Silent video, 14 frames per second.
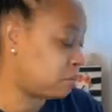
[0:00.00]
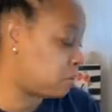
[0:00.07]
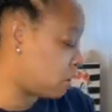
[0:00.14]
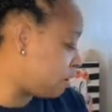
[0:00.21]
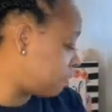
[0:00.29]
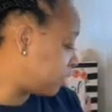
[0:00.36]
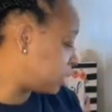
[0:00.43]

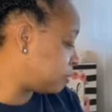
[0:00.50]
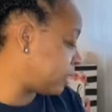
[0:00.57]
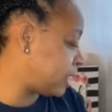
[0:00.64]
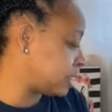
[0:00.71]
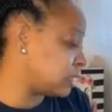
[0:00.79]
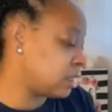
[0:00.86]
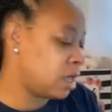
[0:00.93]
office
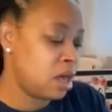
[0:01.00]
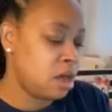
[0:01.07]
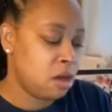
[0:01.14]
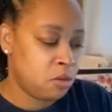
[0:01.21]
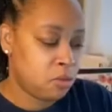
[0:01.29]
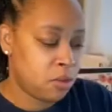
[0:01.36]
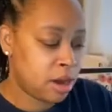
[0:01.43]
space
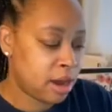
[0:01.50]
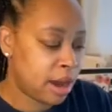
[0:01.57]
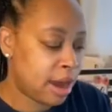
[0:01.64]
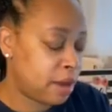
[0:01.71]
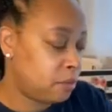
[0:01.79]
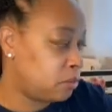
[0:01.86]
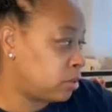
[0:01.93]
where
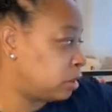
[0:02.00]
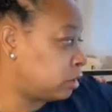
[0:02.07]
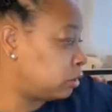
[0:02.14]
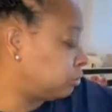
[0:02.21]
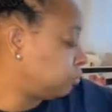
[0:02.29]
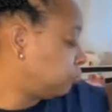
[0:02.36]
I will